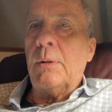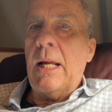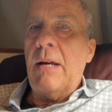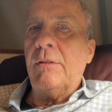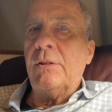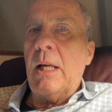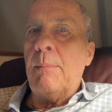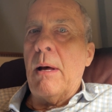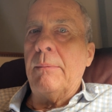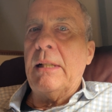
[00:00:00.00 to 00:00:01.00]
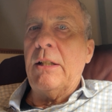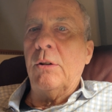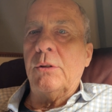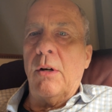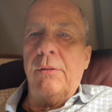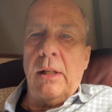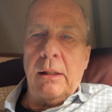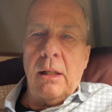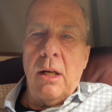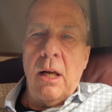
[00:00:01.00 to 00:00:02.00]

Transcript: what I have to say about getting yourself like